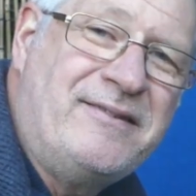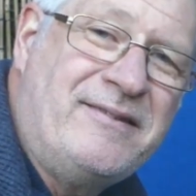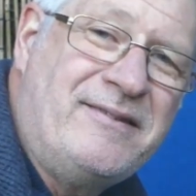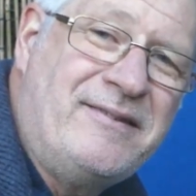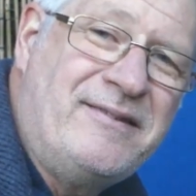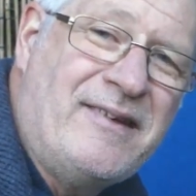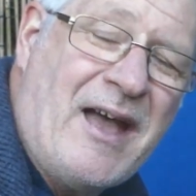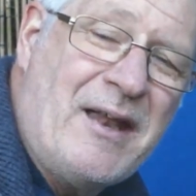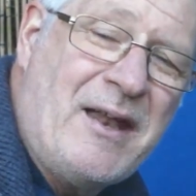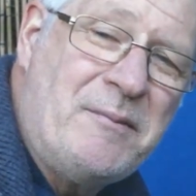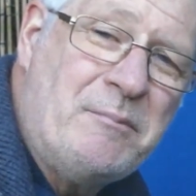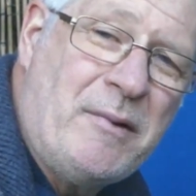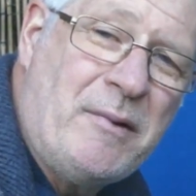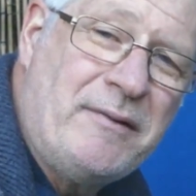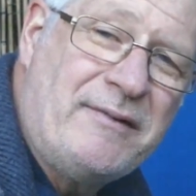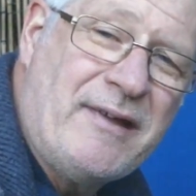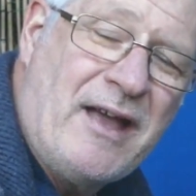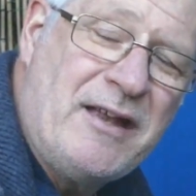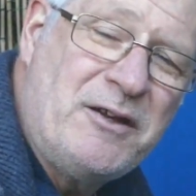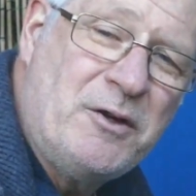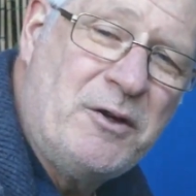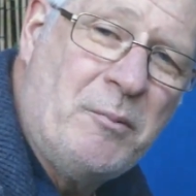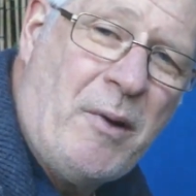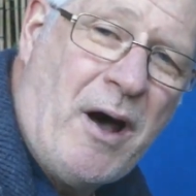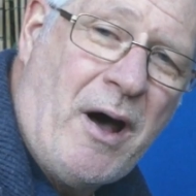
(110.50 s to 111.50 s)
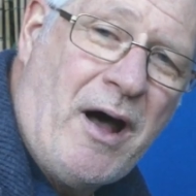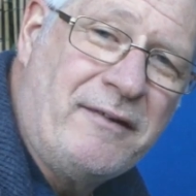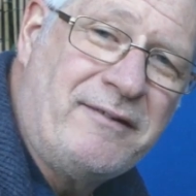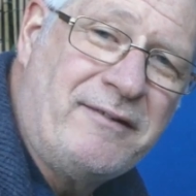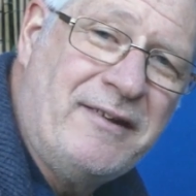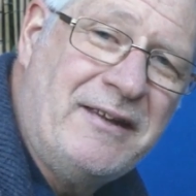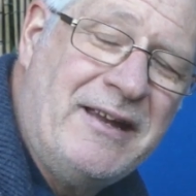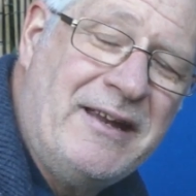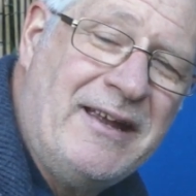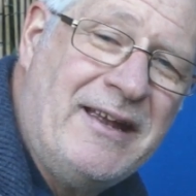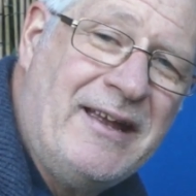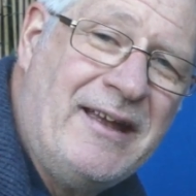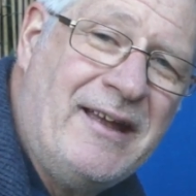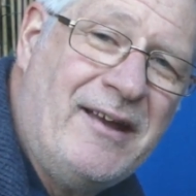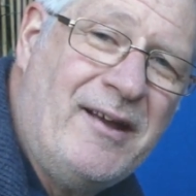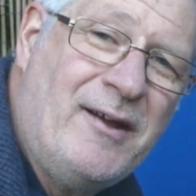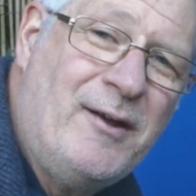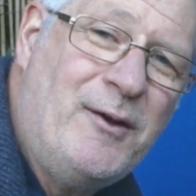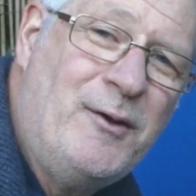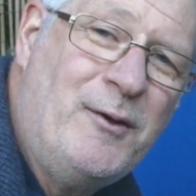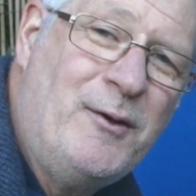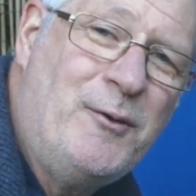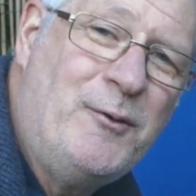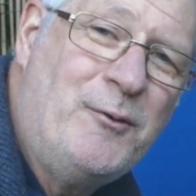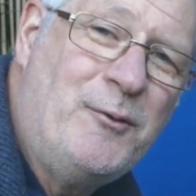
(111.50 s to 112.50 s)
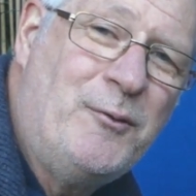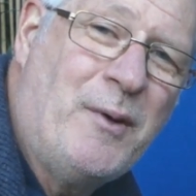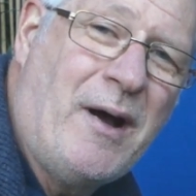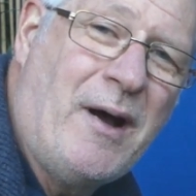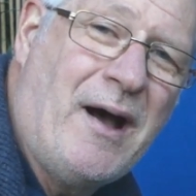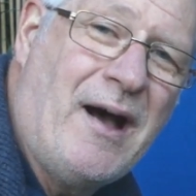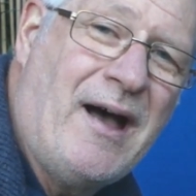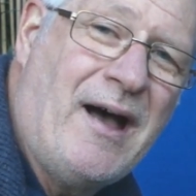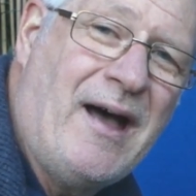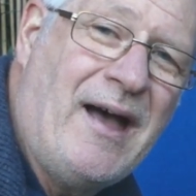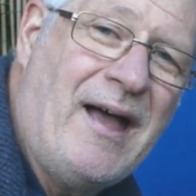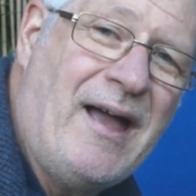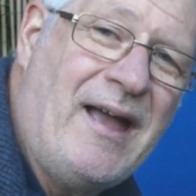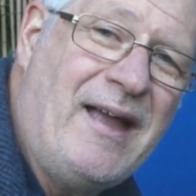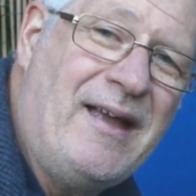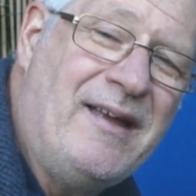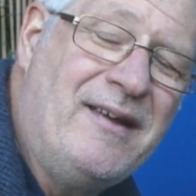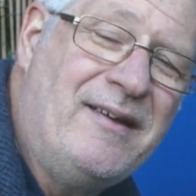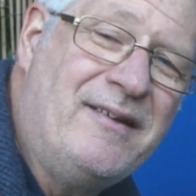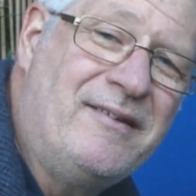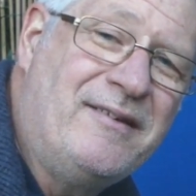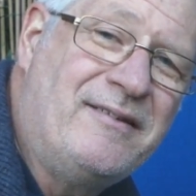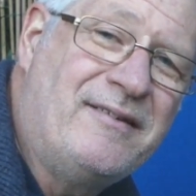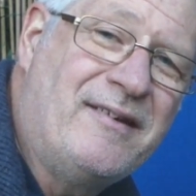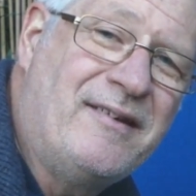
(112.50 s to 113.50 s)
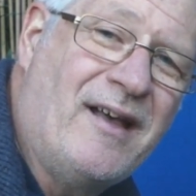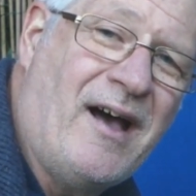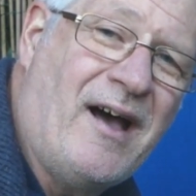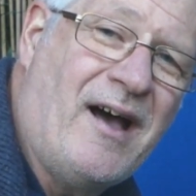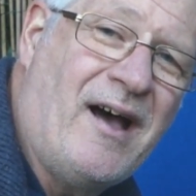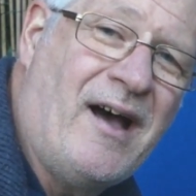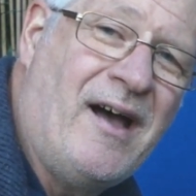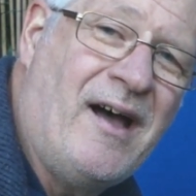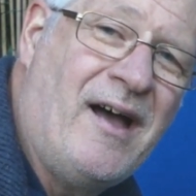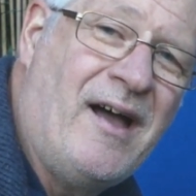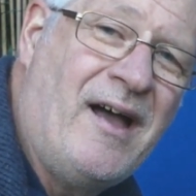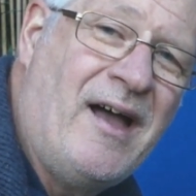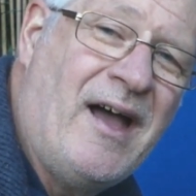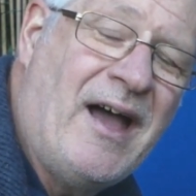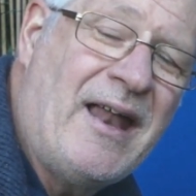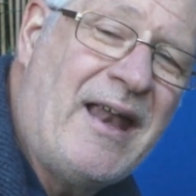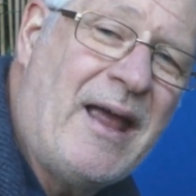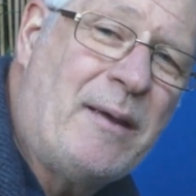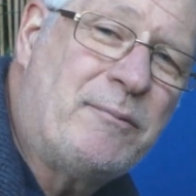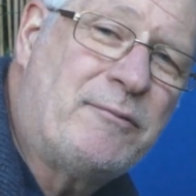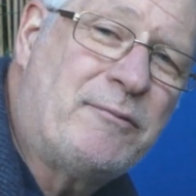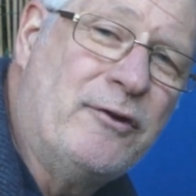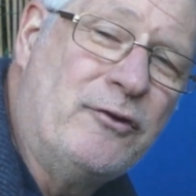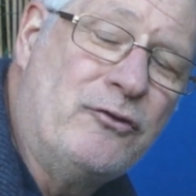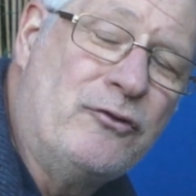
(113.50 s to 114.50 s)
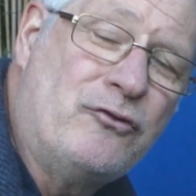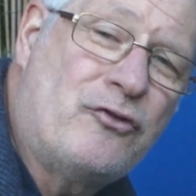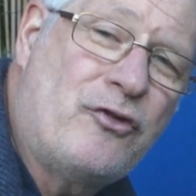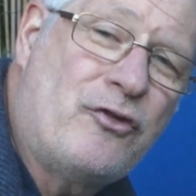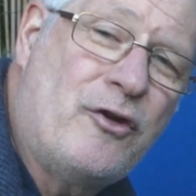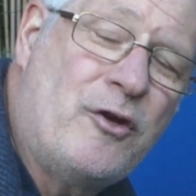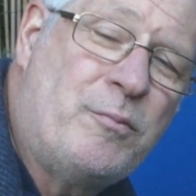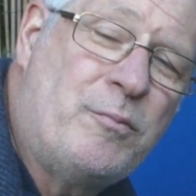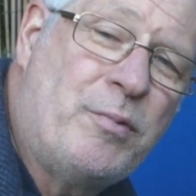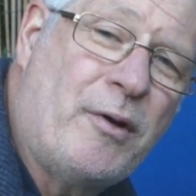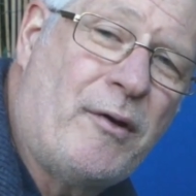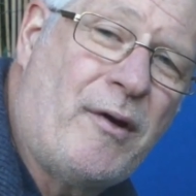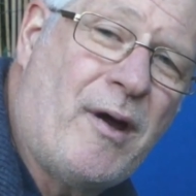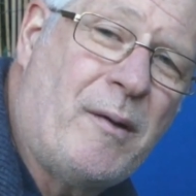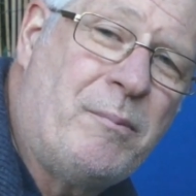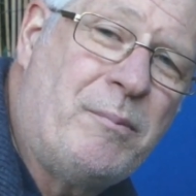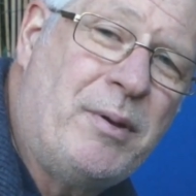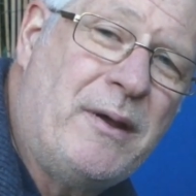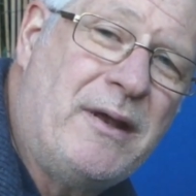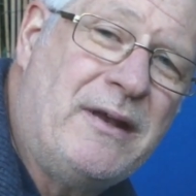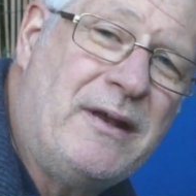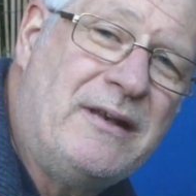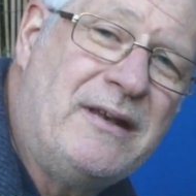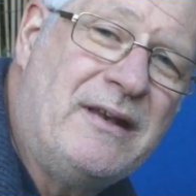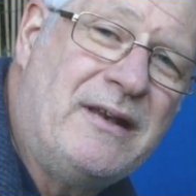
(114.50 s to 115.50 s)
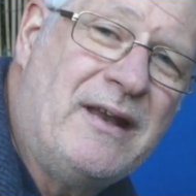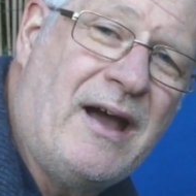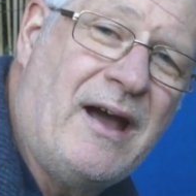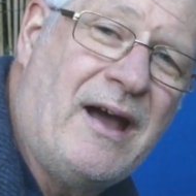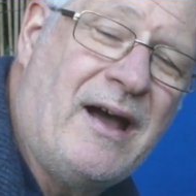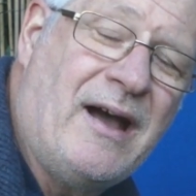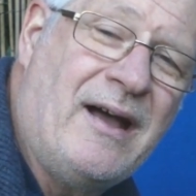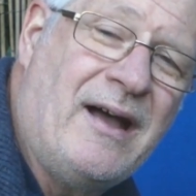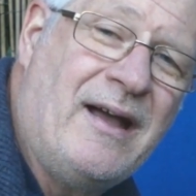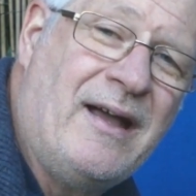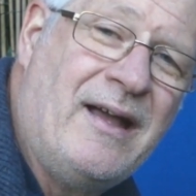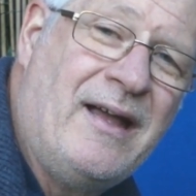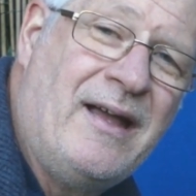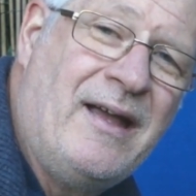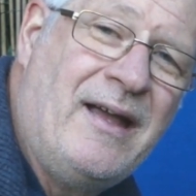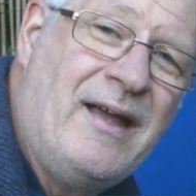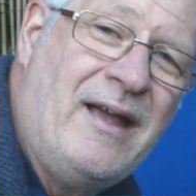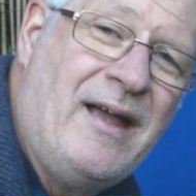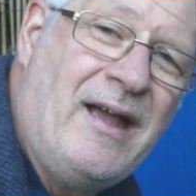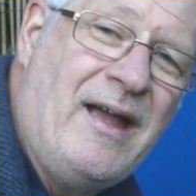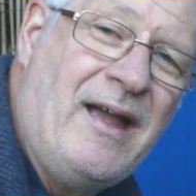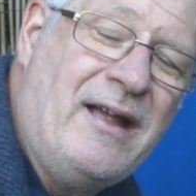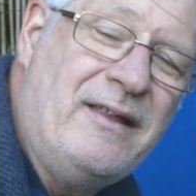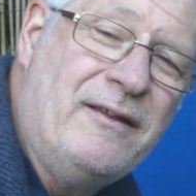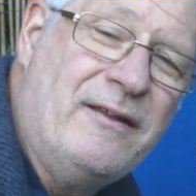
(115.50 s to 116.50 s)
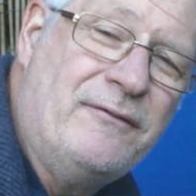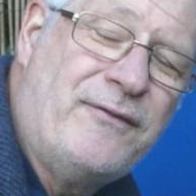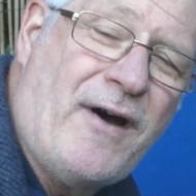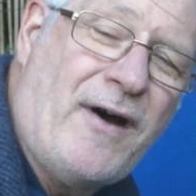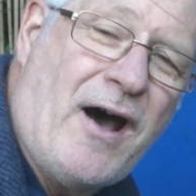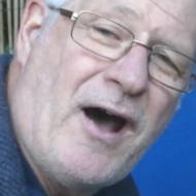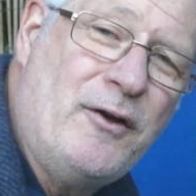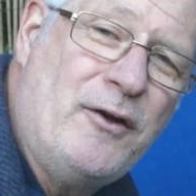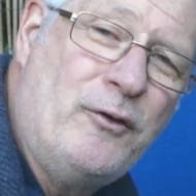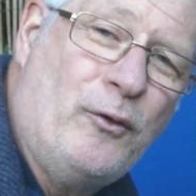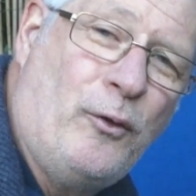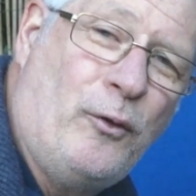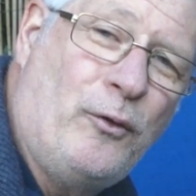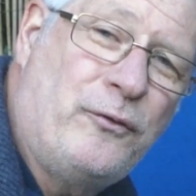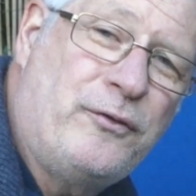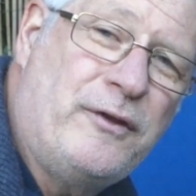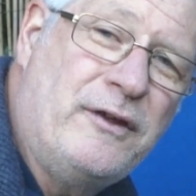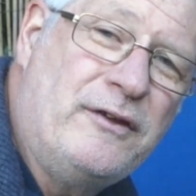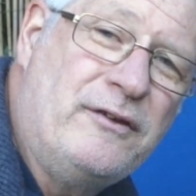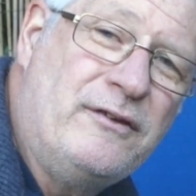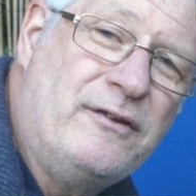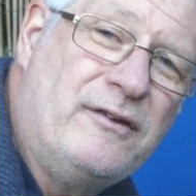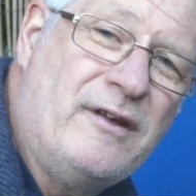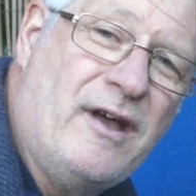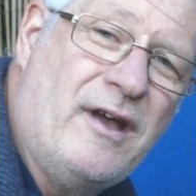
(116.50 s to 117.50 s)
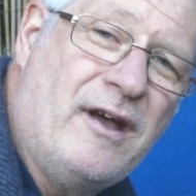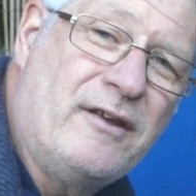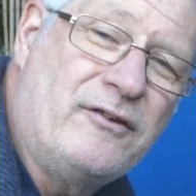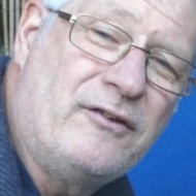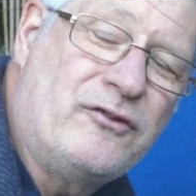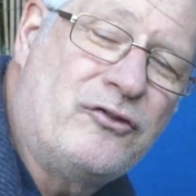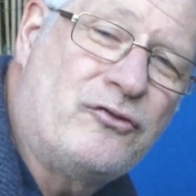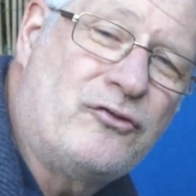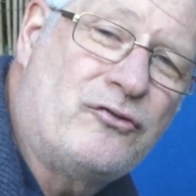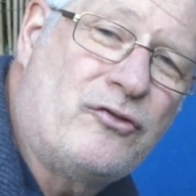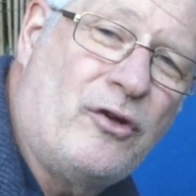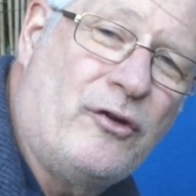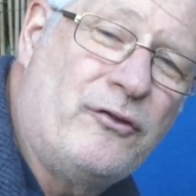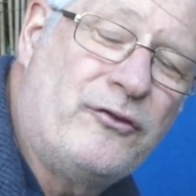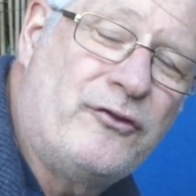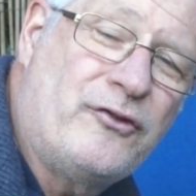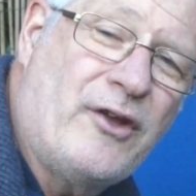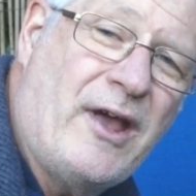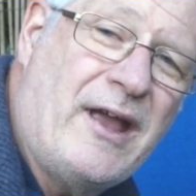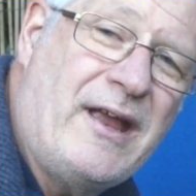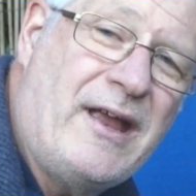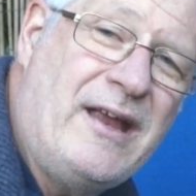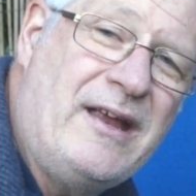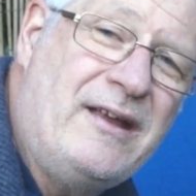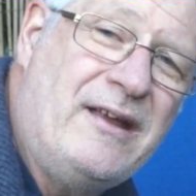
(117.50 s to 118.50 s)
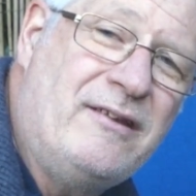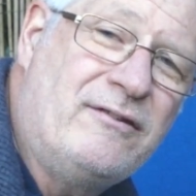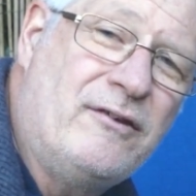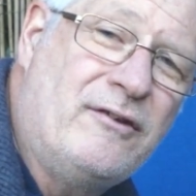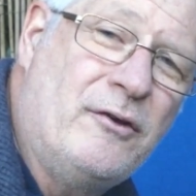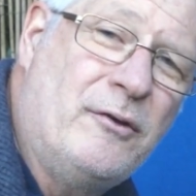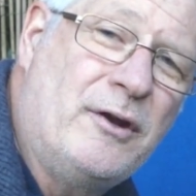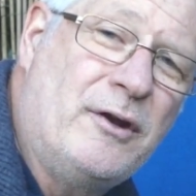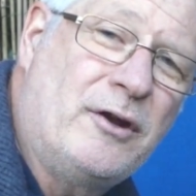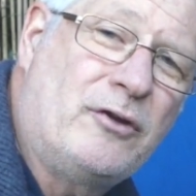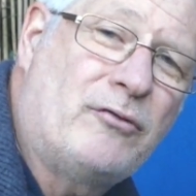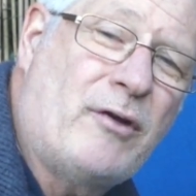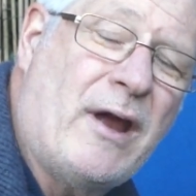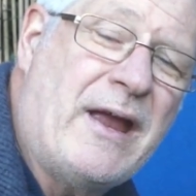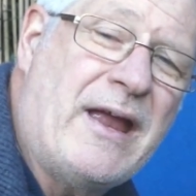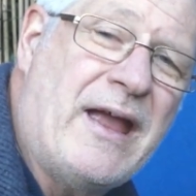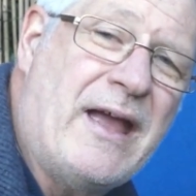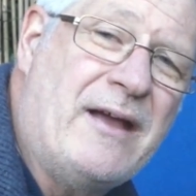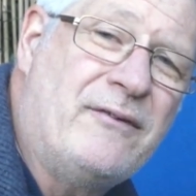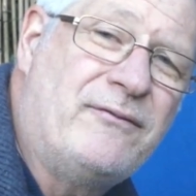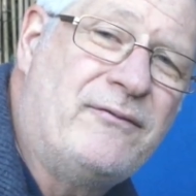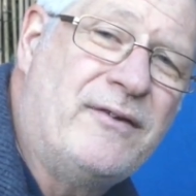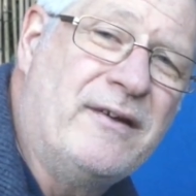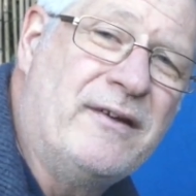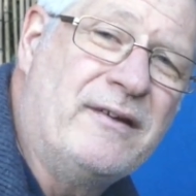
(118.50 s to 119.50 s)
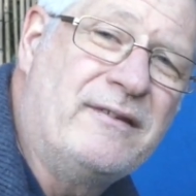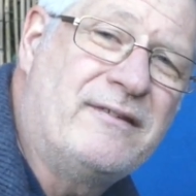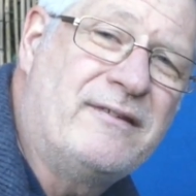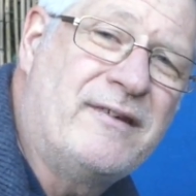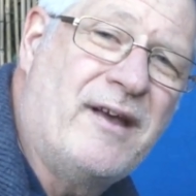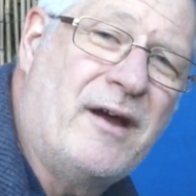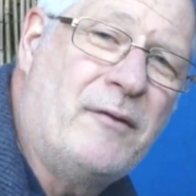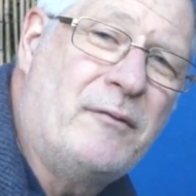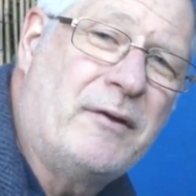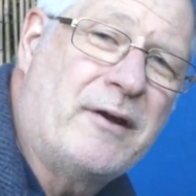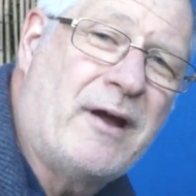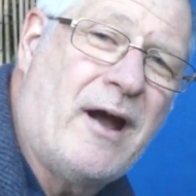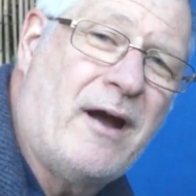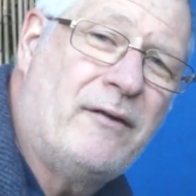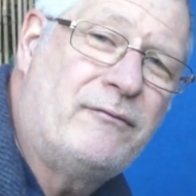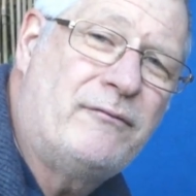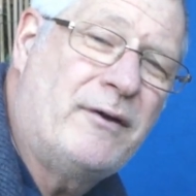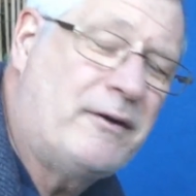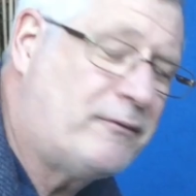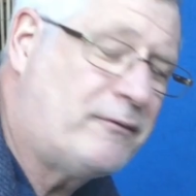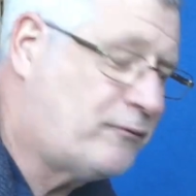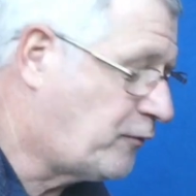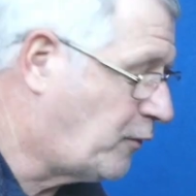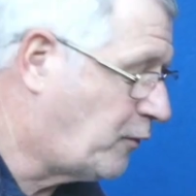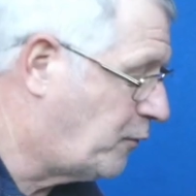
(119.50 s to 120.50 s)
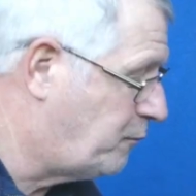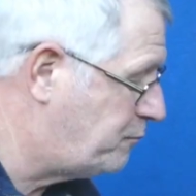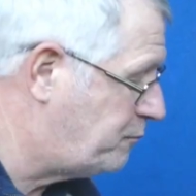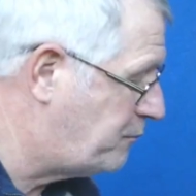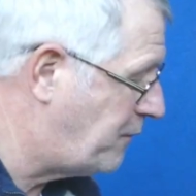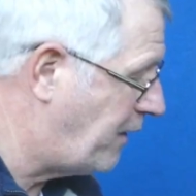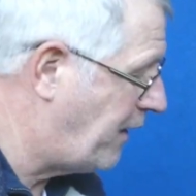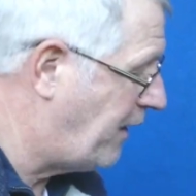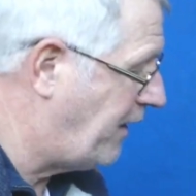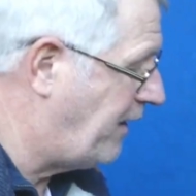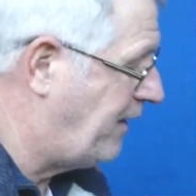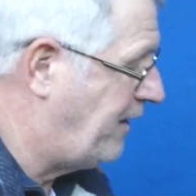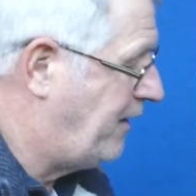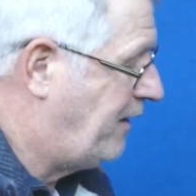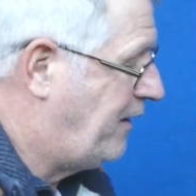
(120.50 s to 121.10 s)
Daniel Martin, who is an absolute trooper up in the far north in Stronsay. He's doing a great effort recovering from a